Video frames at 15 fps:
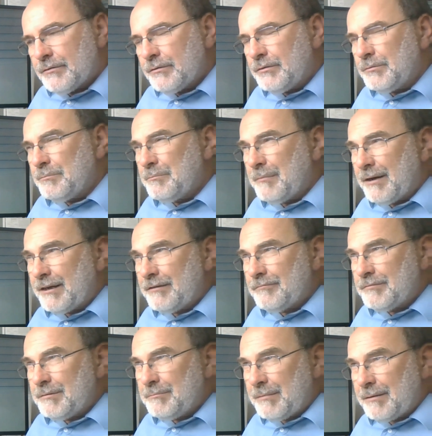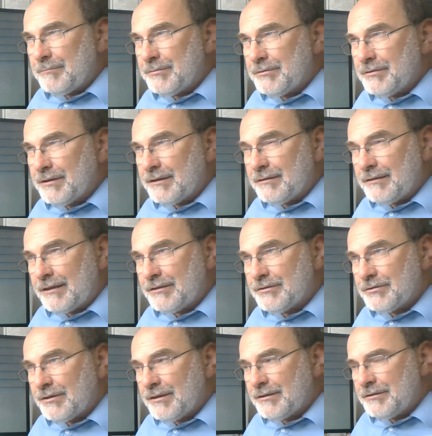You might remember that
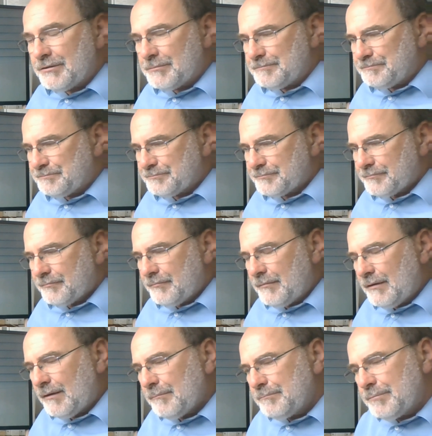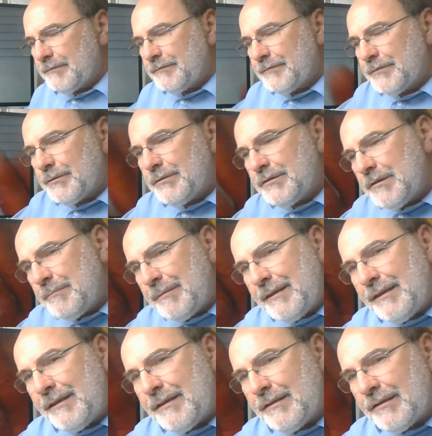electrons prefer to
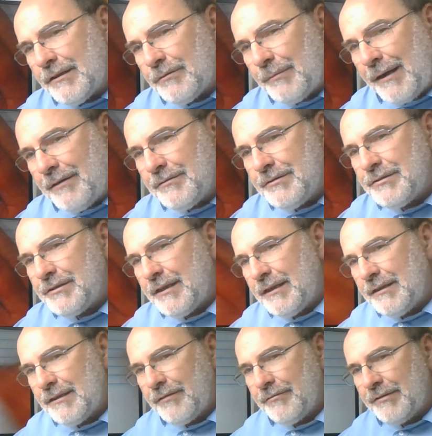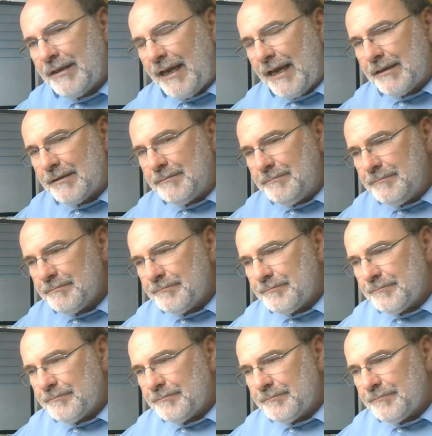be in the ground state of an atom,